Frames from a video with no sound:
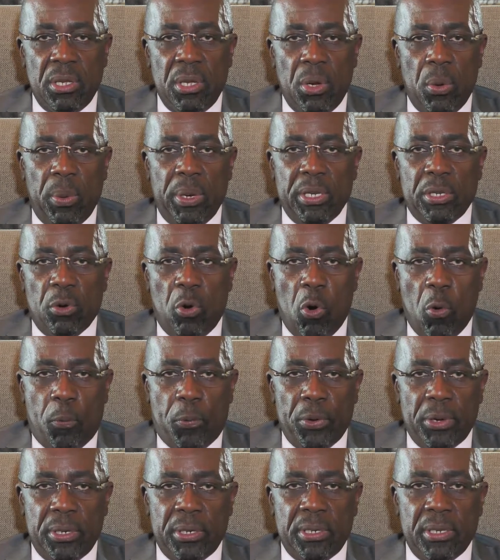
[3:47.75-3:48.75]
when it
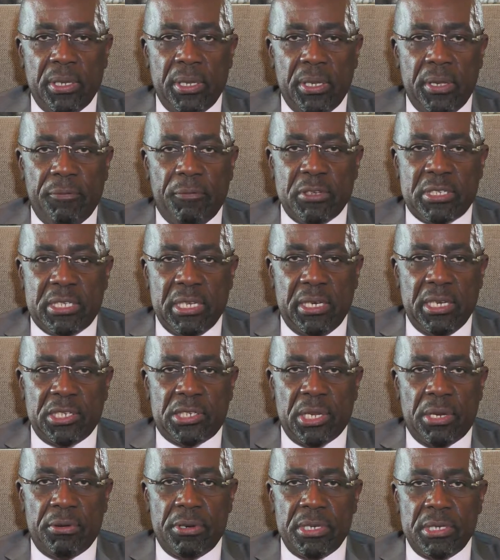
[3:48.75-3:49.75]
opened for
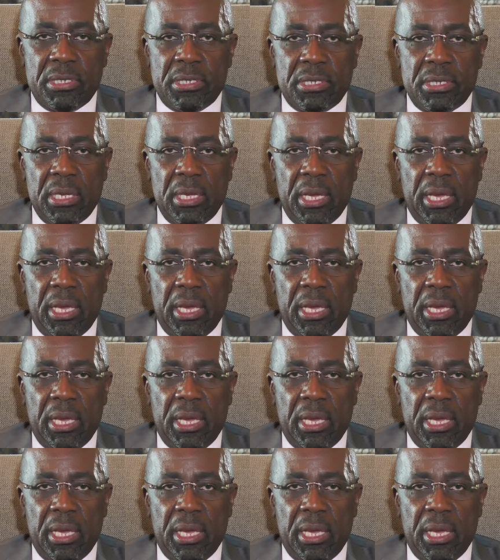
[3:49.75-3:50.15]
signatories